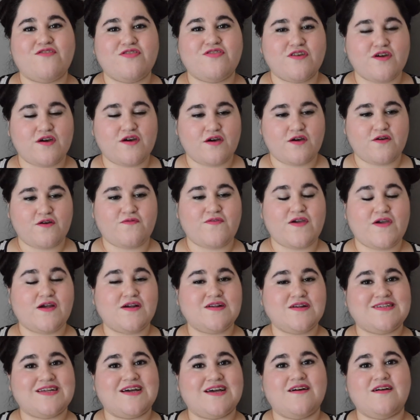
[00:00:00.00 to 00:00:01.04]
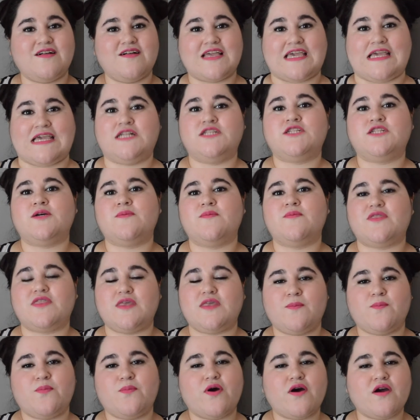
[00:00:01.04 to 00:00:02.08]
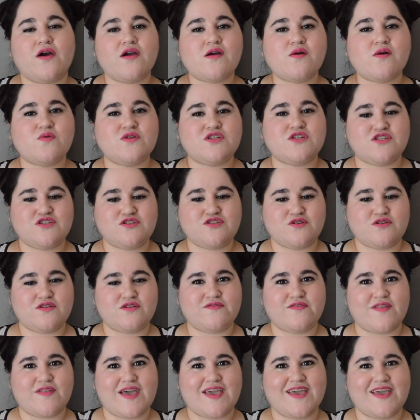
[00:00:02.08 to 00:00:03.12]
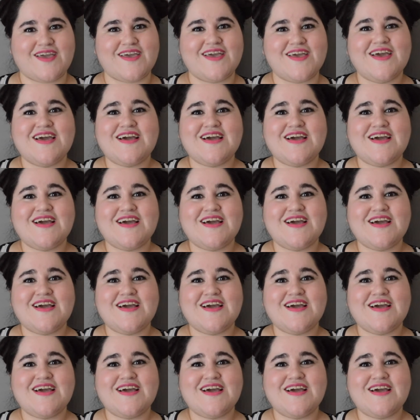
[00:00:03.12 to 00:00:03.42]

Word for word: the Fairytale Kingdom theme park, which is sort of like